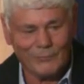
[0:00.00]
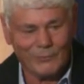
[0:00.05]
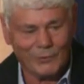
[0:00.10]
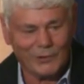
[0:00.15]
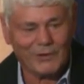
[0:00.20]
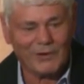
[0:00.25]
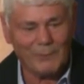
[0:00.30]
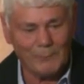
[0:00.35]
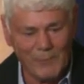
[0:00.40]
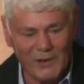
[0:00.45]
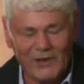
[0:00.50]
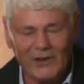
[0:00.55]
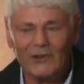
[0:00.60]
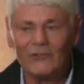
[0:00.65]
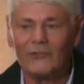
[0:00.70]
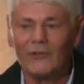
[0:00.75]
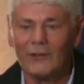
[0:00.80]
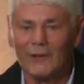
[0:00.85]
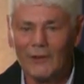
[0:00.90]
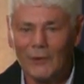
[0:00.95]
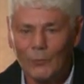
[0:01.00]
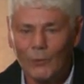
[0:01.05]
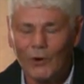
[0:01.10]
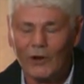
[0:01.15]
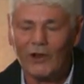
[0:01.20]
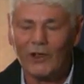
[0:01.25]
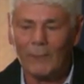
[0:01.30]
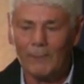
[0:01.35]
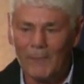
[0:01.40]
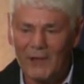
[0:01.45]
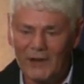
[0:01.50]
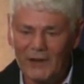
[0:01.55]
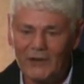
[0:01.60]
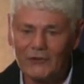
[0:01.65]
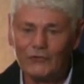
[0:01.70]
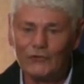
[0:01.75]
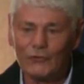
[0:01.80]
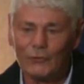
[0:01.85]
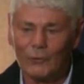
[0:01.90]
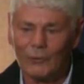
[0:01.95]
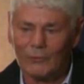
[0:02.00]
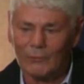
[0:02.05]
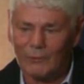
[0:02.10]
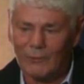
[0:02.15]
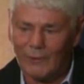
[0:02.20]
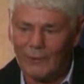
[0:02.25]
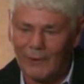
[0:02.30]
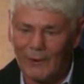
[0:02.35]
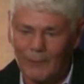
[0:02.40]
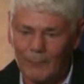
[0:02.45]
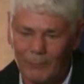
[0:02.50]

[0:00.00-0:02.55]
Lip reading: we're committed. We're committed to